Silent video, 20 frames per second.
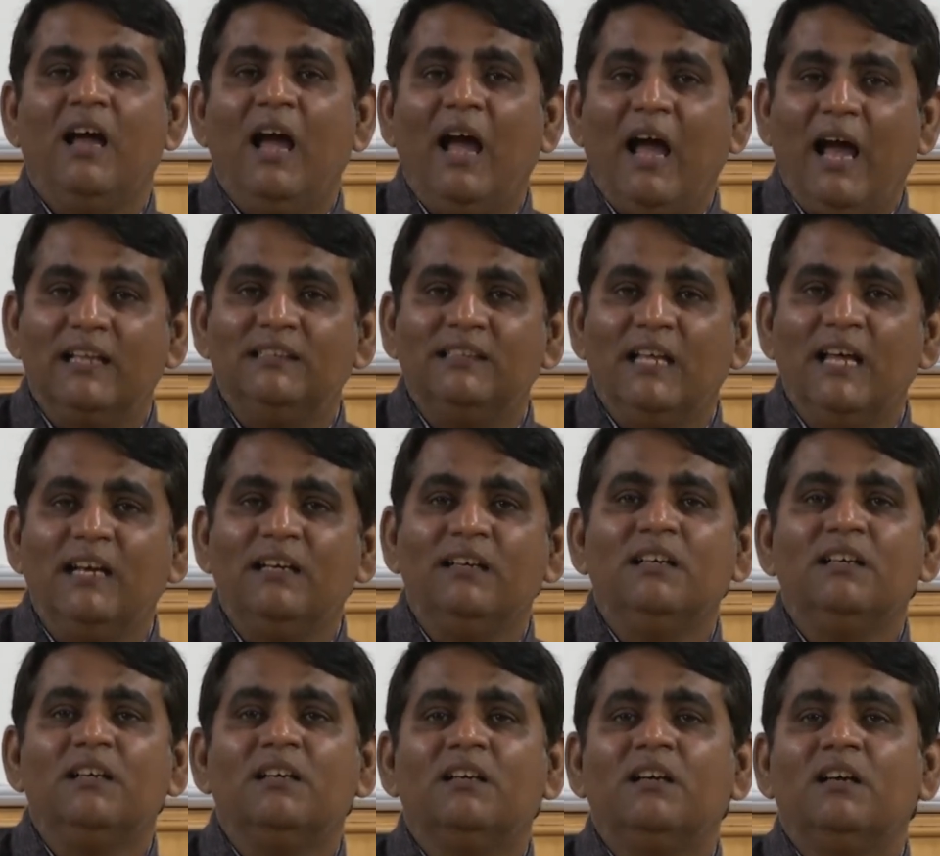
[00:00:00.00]
and then
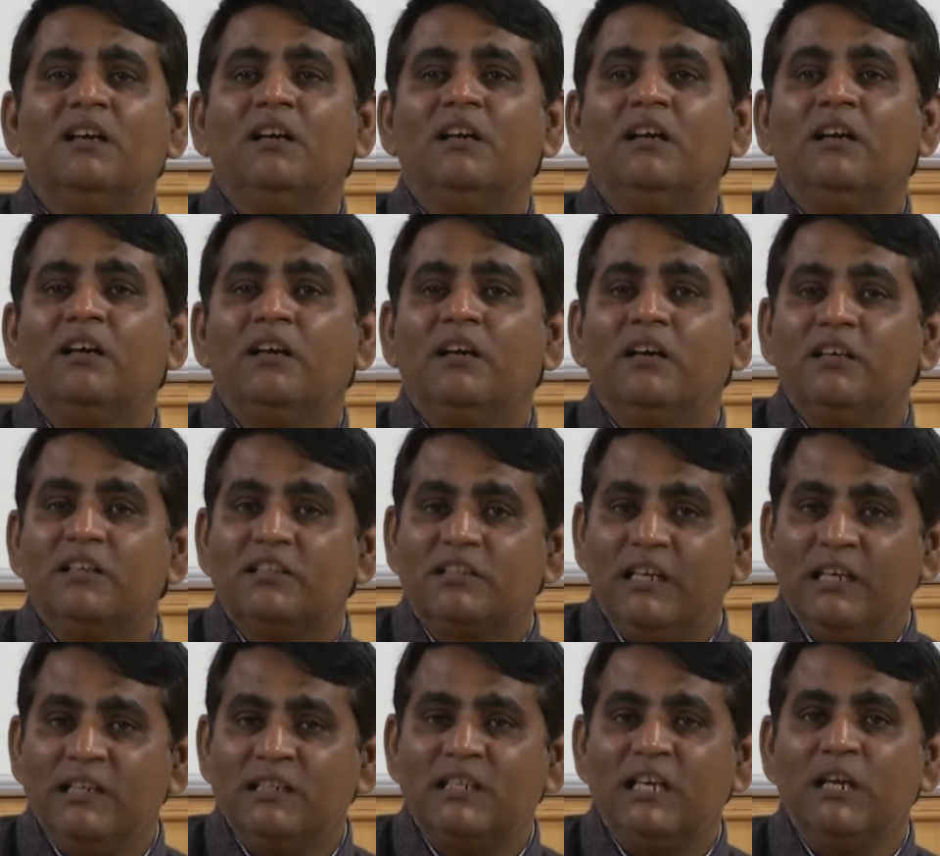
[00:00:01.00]

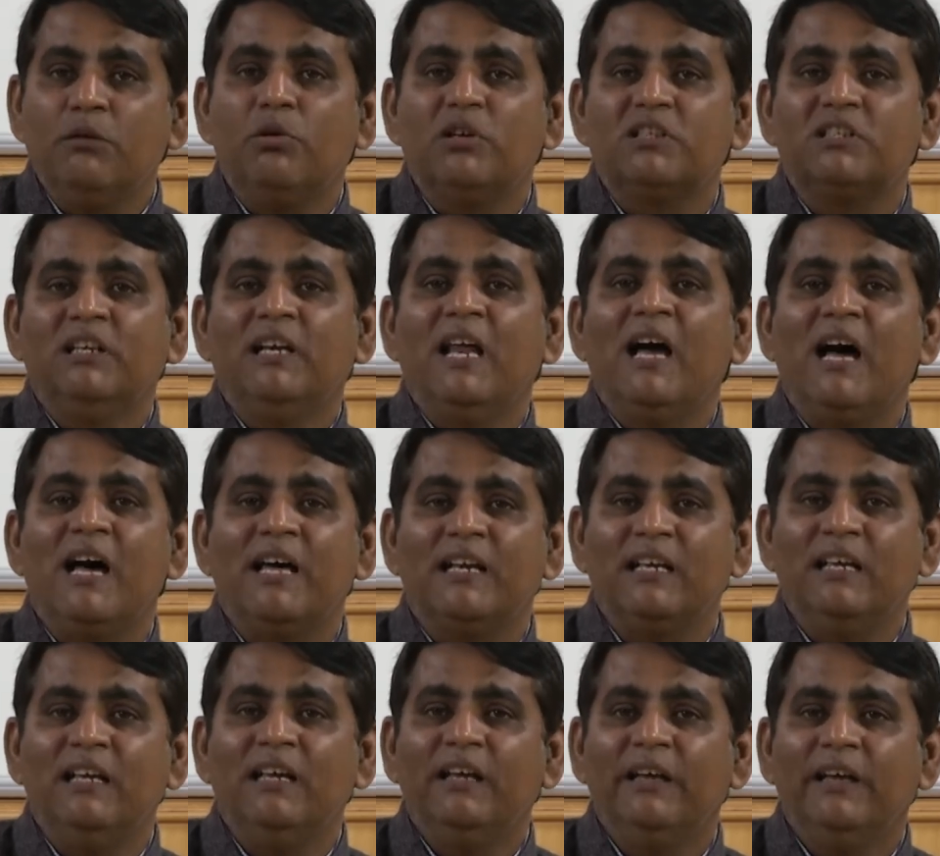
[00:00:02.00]
since he was in a
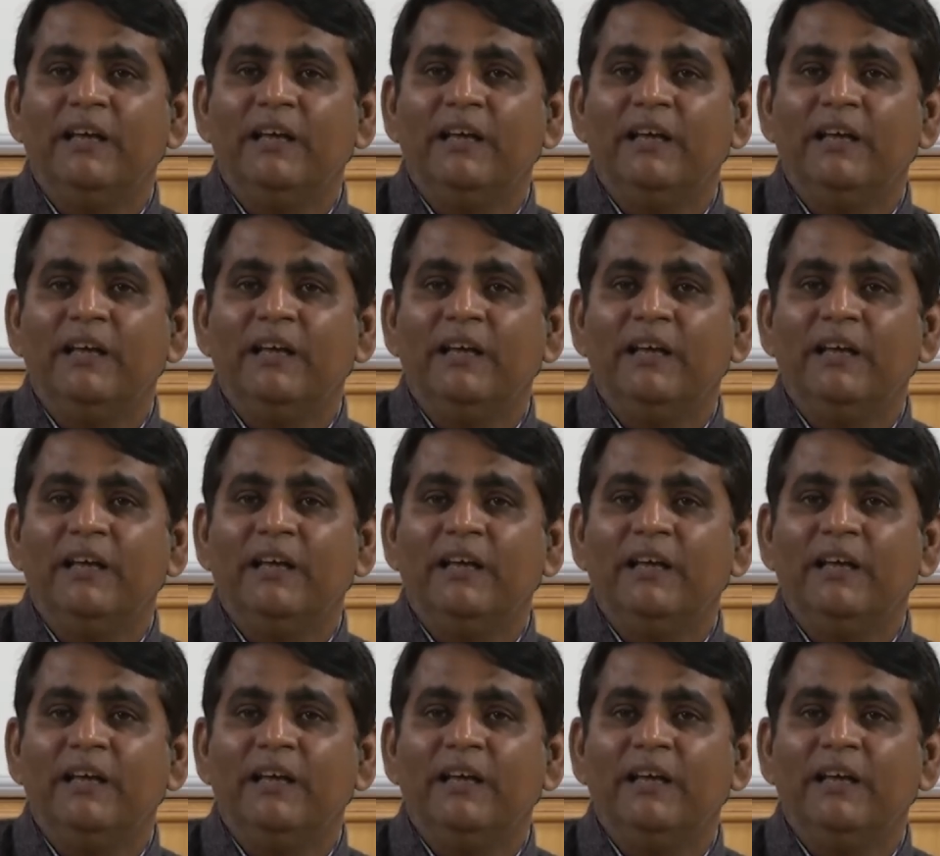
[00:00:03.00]
hurry,